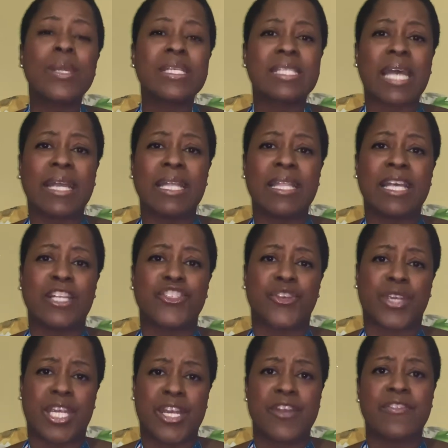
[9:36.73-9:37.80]
excited that you're
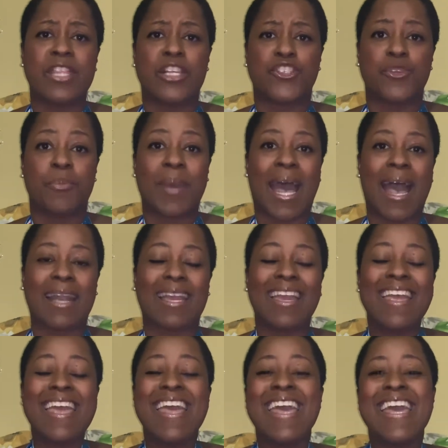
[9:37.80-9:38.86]
here and that you're back.